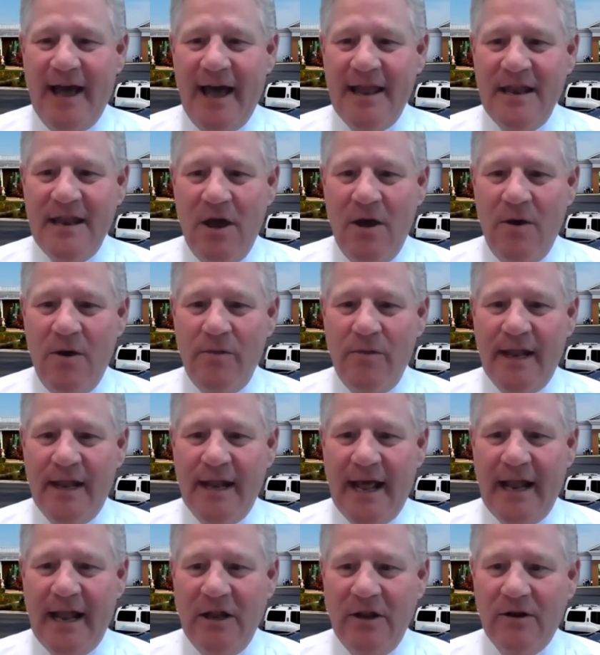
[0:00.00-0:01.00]
know that
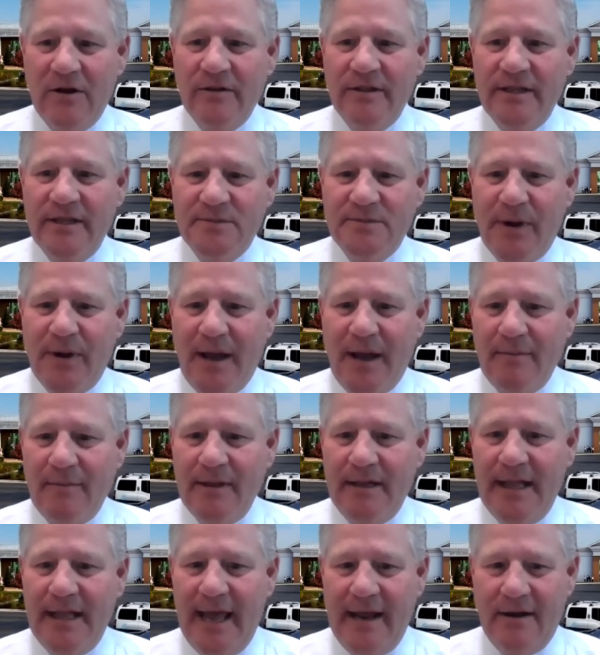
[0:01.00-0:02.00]
I learned this probably
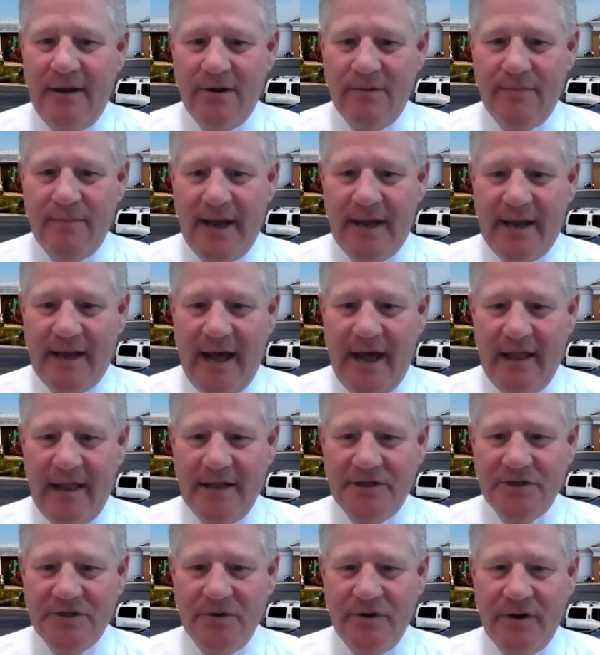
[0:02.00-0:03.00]
later in my
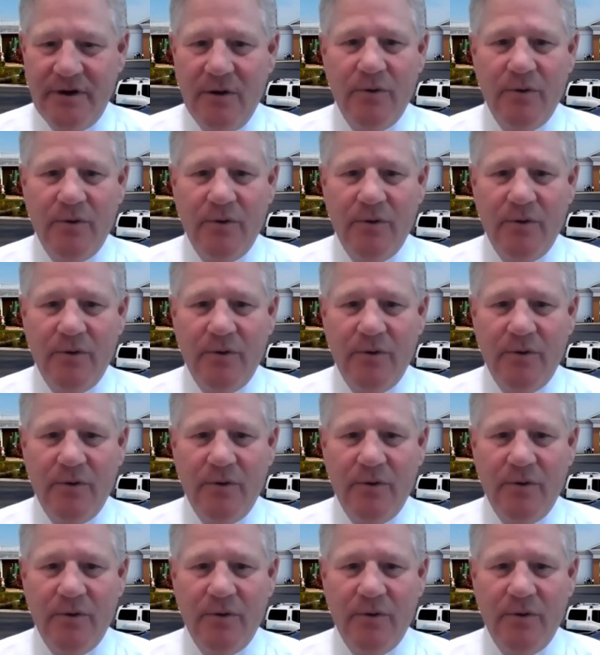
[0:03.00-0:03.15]
college career.